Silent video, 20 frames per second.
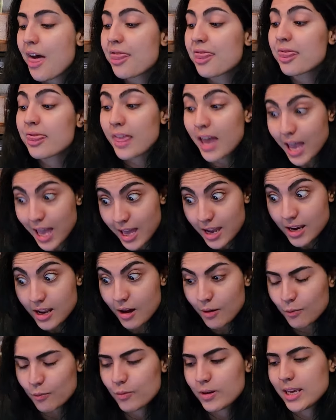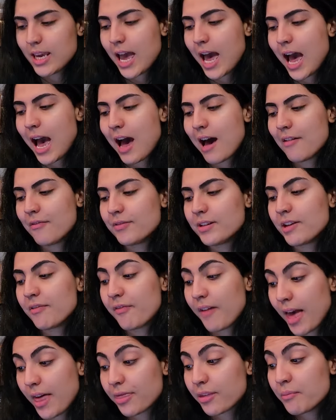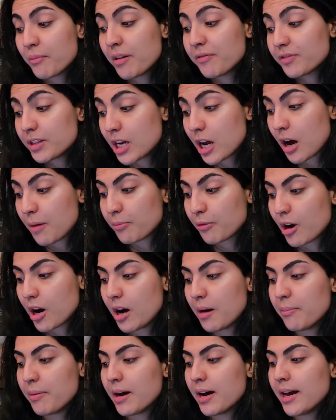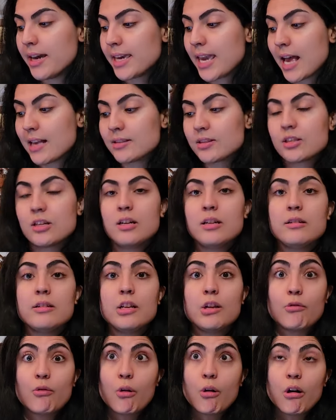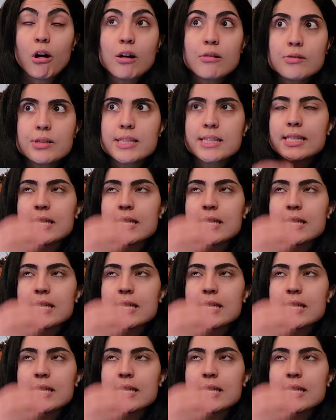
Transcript: Then we have The Phantom of the Opera by Gaston Leroux.